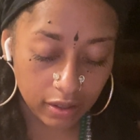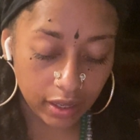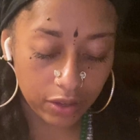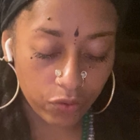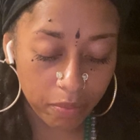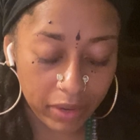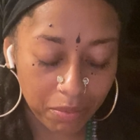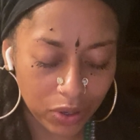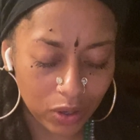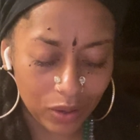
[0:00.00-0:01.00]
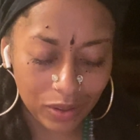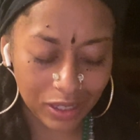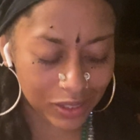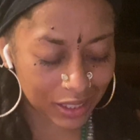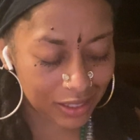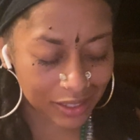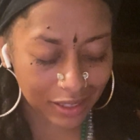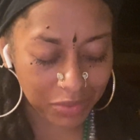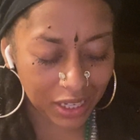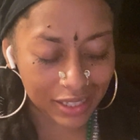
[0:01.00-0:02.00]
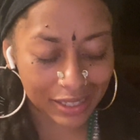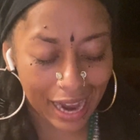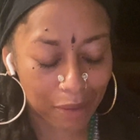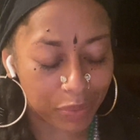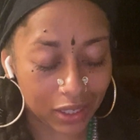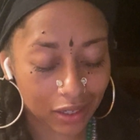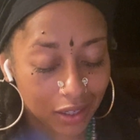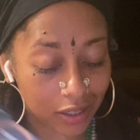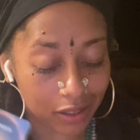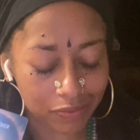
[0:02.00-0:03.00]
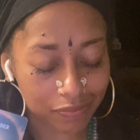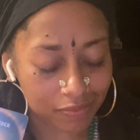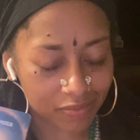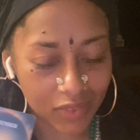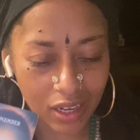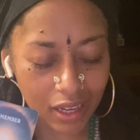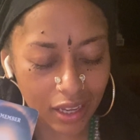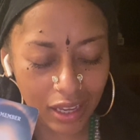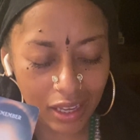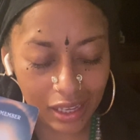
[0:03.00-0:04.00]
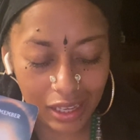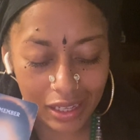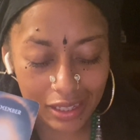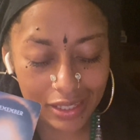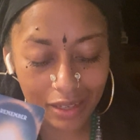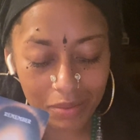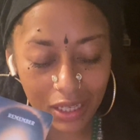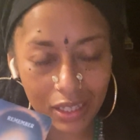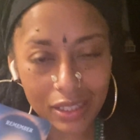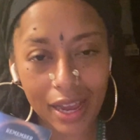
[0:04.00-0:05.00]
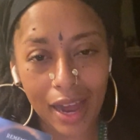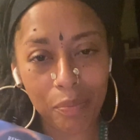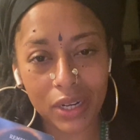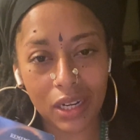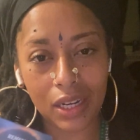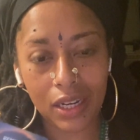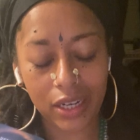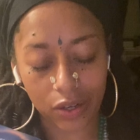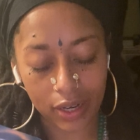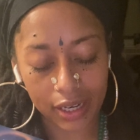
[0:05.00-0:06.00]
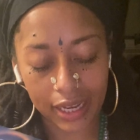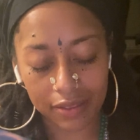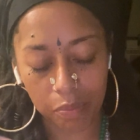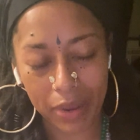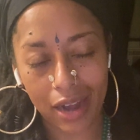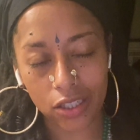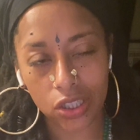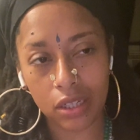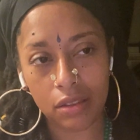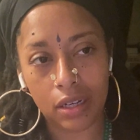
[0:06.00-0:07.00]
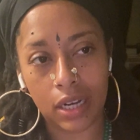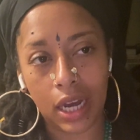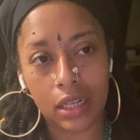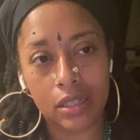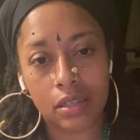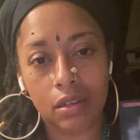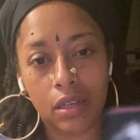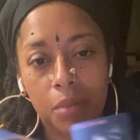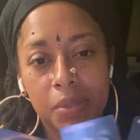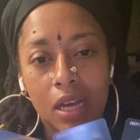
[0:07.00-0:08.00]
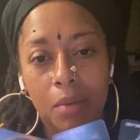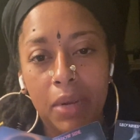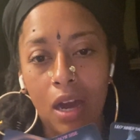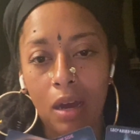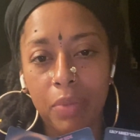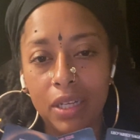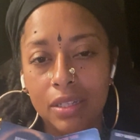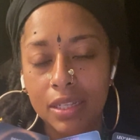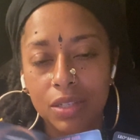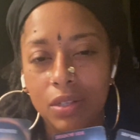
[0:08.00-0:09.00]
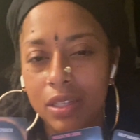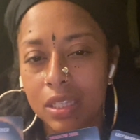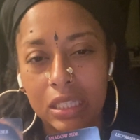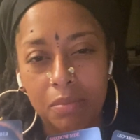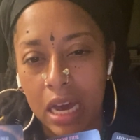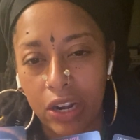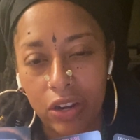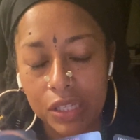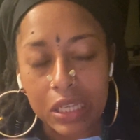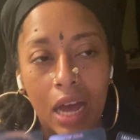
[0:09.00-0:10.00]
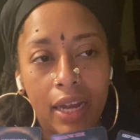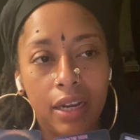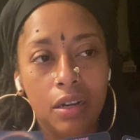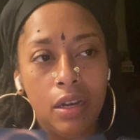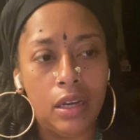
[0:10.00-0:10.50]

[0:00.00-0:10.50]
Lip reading: And remember, you see, something is happening here. Something is happening here. Again, the passion in the night keeps coming up. It doesn't matter your sign.